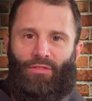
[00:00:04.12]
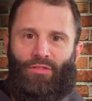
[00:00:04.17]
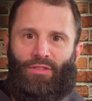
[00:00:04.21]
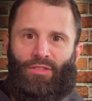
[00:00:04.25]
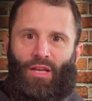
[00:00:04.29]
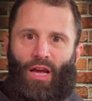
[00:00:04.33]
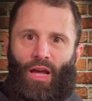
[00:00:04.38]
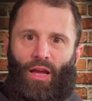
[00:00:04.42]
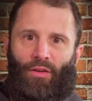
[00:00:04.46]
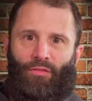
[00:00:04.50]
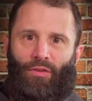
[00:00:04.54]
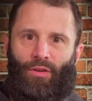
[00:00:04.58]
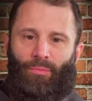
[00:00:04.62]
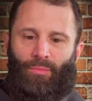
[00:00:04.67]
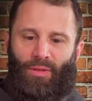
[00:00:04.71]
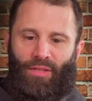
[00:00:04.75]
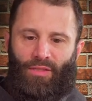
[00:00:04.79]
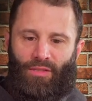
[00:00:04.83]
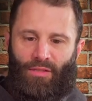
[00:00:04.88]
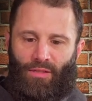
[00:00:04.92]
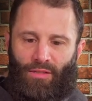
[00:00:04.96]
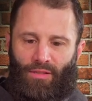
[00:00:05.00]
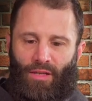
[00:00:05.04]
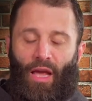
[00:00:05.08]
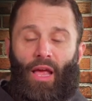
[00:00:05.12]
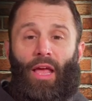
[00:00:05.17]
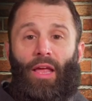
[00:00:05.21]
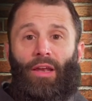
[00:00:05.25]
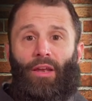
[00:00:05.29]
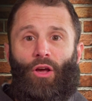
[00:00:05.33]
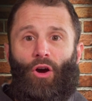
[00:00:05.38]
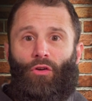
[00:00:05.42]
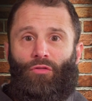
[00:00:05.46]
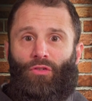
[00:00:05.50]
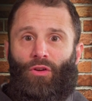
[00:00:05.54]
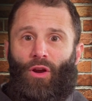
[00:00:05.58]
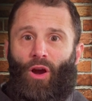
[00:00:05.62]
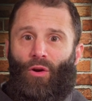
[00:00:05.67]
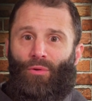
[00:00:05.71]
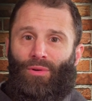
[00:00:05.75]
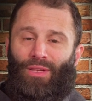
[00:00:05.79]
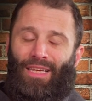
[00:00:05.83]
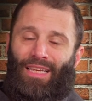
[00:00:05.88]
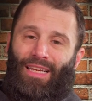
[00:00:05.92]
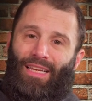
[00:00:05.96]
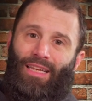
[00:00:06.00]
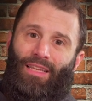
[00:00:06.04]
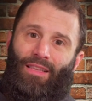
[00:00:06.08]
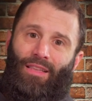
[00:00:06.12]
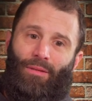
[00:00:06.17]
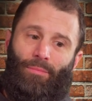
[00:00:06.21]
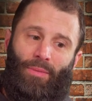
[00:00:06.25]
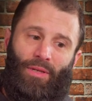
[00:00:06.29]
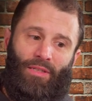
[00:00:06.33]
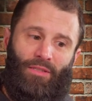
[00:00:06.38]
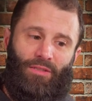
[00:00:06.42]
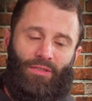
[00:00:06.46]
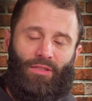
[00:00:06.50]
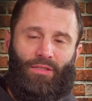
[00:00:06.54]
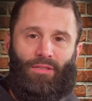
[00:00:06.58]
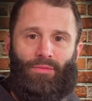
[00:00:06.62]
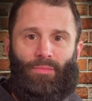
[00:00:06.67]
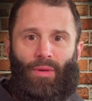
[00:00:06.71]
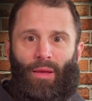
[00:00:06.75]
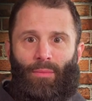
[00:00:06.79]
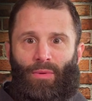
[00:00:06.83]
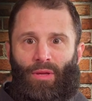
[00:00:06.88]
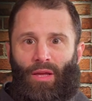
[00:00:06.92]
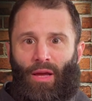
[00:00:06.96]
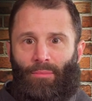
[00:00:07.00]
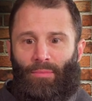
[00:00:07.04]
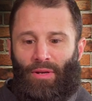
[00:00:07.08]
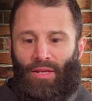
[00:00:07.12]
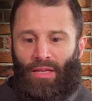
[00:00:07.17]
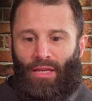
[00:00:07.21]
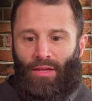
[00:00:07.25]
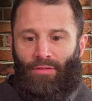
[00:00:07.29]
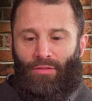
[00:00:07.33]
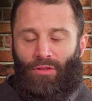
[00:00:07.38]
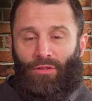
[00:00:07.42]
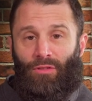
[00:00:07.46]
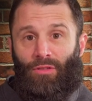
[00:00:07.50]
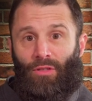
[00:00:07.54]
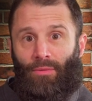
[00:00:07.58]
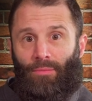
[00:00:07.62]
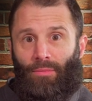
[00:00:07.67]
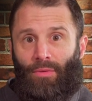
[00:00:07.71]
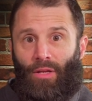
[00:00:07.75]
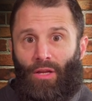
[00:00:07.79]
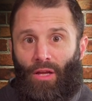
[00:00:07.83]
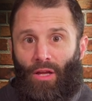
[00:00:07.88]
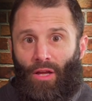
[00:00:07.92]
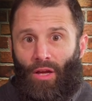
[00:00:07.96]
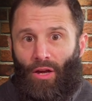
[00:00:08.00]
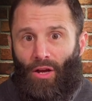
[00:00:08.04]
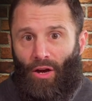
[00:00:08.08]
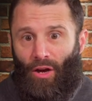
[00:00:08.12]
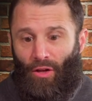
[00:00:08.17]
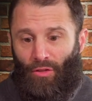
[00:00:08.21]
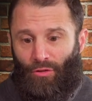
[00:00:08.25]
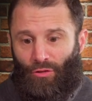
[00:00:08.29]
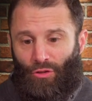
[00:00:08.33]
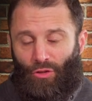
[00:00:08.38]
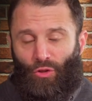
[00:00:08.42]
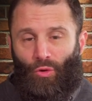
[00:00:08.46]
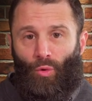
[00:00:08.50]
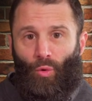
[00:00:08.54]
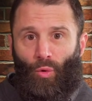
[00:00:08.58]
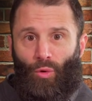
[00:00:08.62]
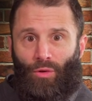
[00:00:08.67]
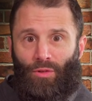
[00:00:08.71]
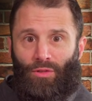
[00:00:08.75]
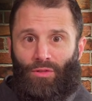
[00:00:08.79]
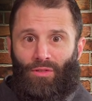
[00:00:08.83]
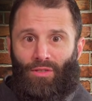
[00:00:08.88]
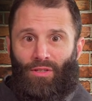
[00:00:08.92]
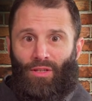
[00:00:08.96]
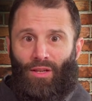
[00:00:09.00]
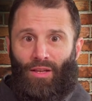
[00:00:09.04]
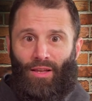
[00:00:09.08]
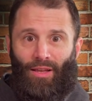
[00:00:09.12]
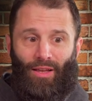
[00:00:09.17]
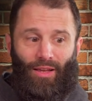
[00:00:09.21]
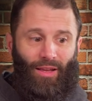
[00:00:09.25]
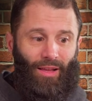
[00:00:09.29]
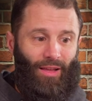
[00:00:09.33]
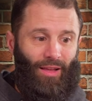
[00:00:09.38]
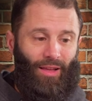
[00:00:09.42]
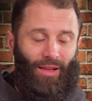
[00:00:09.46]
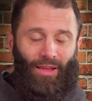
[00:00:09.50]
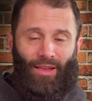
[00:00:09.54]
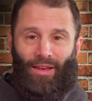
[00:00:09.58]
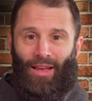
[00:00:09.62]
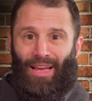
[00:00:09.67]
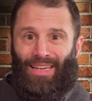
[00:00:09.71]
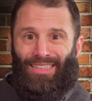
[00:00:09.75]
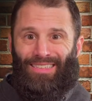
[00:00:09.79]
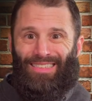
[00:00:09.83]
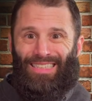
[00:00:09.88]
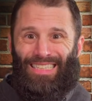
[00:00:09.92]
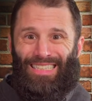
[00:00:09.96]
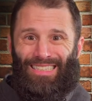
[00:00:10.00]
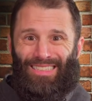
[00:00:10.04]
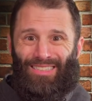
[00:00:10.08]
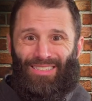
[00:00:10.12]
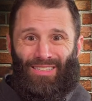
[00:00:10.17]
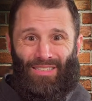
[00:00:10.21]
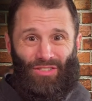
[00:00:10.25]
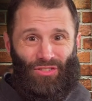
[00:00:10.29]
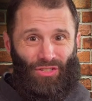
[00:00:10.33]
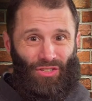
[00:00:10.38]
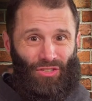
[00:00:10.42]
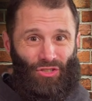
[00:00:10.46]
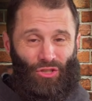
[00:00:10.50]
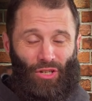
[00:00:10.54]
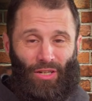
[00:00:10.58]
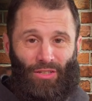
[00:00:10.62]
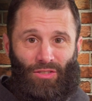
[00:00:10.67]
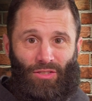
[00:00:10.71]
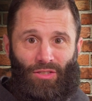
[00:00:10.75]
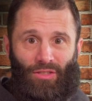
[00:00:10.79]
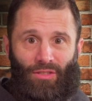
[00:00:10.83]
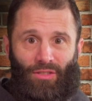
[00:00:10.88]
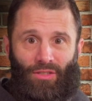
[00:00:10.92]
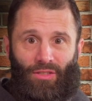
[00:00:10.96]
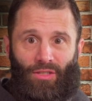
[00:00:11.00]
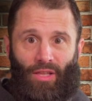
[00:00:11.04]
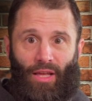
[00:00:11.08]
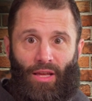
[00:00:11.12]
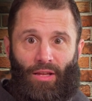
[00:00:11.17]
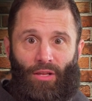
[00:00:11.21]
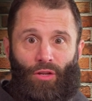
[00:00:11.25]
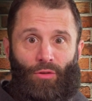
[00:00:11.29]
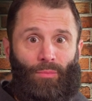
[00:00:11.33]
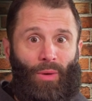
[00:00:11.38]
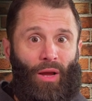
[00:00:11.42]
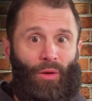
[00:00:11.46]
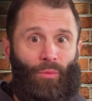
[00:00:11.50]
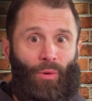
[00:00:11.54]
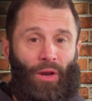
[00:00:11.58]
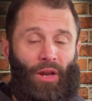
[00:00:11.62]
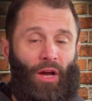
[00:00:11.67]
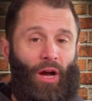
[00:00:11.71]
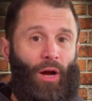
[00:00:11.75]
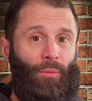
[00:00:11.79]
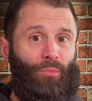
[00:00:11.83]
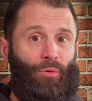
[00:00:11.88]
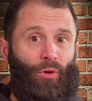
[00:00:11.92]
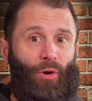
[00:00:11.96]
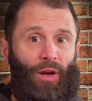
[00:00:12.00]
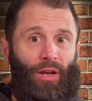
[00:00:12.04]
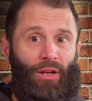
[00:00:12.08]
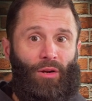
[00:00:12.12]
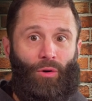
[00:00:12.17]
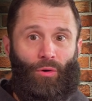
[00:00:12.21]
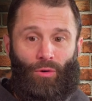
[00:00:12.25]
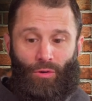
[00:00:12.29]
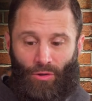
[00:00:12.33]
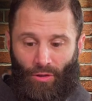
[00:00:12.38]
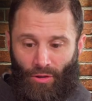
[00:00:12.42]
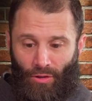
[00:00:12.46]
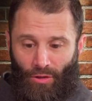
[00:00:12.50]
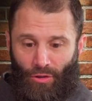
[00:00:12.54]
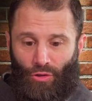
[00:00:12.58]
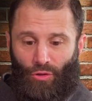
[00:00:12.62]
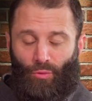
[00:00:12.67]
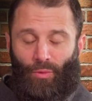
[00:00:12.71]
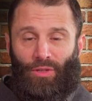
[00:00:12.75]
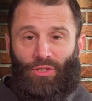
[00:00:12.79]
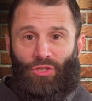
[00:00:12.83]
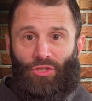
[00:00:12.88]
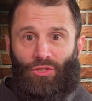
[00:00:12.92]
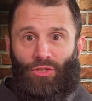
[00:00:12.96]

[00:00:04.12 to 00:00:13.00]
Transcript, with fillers: photography business. Now, if you're already in the business, maybe I'm going to give you some other tools and ideas and suggestions that you might want to upgrade or switch